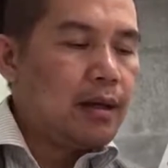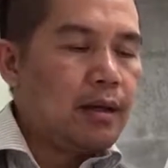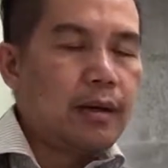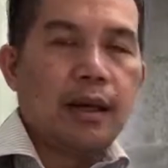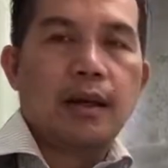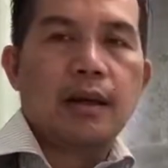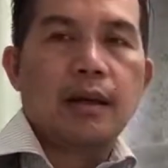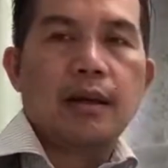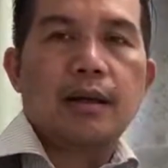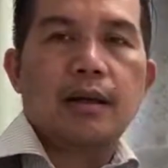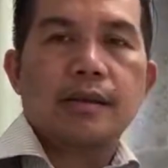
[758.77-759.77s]
Okay,
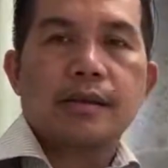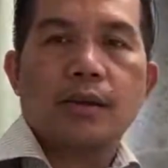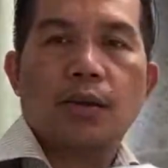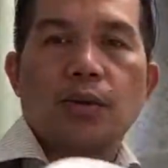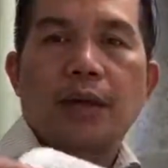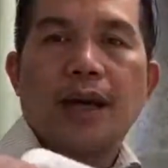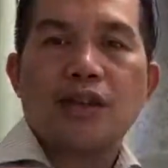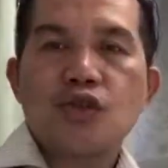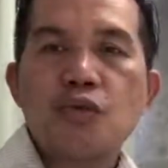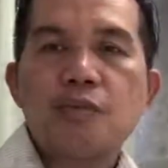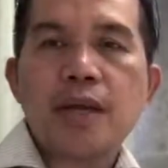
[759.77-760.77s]
so
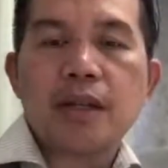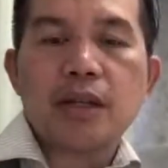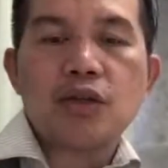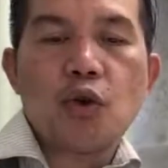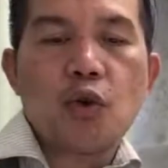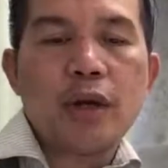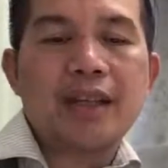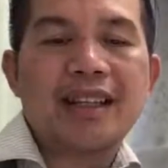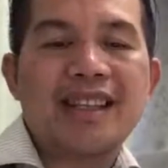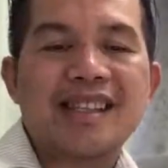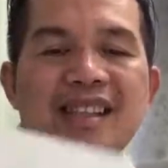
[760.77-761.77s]
assuming that you already
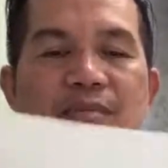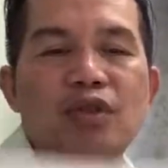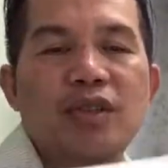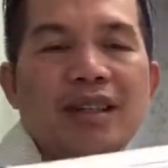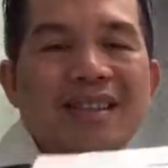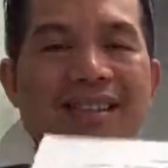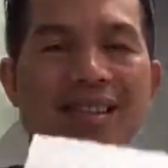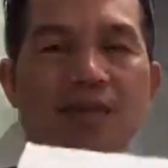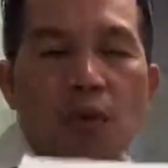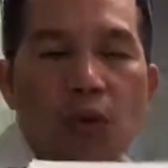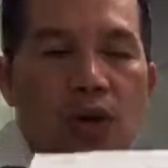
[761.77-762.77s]
distributed
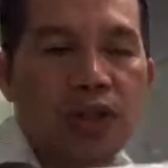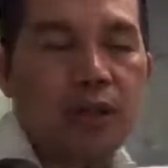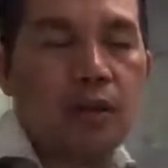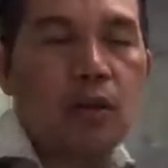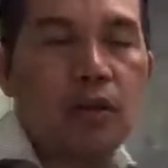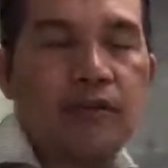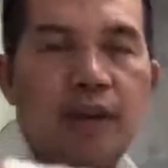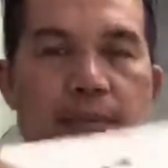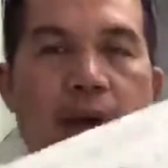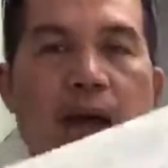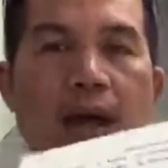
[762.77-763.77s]
this worksheet, all of
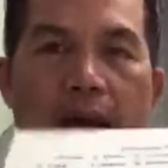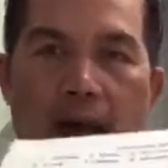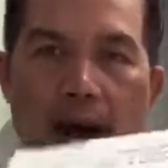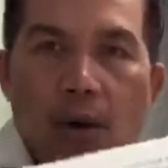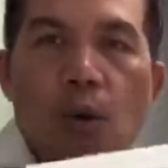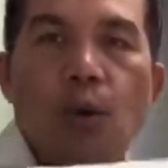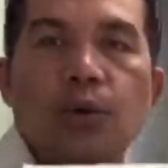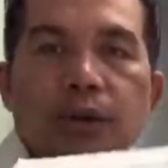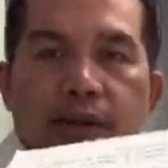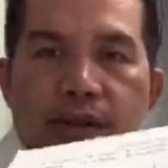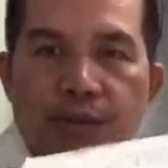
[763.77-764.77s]
them are holding this